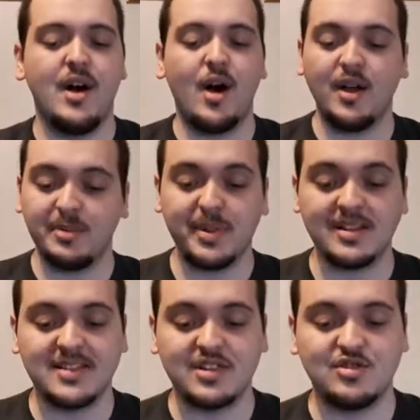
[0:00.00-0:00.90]
on the
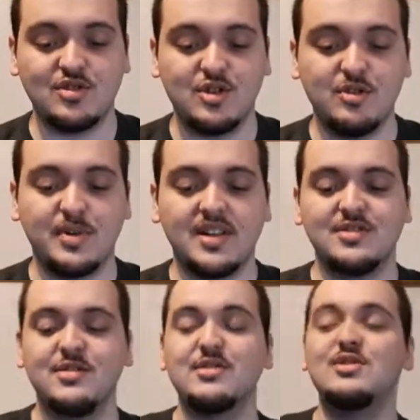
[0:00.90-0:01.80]
PlayStation 2 because
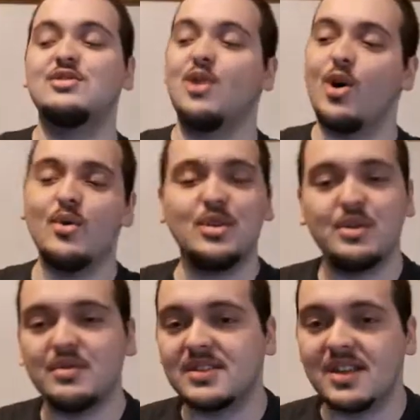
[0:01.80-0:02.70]
you're so
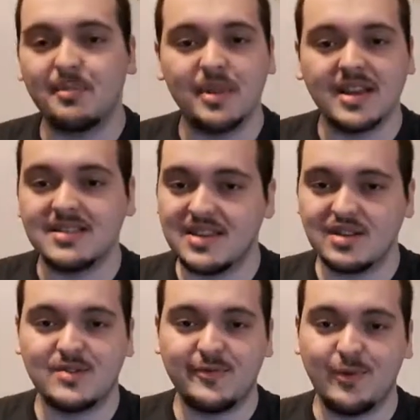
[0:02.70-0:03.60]
used to the
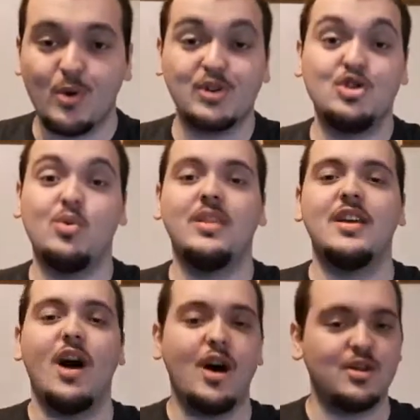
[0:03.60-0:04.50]
PlayStation 4 doing
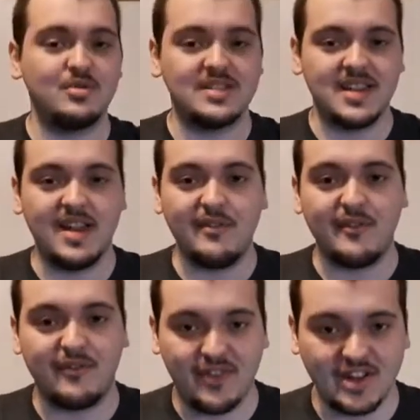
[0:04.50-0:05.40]
the autosave
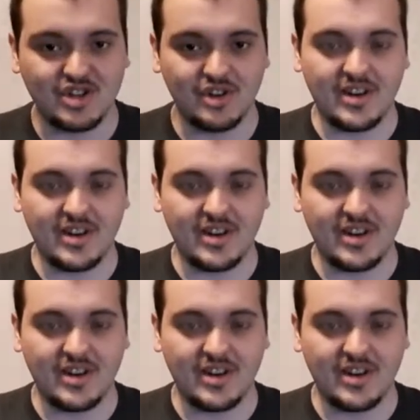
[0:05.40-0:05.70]
feature.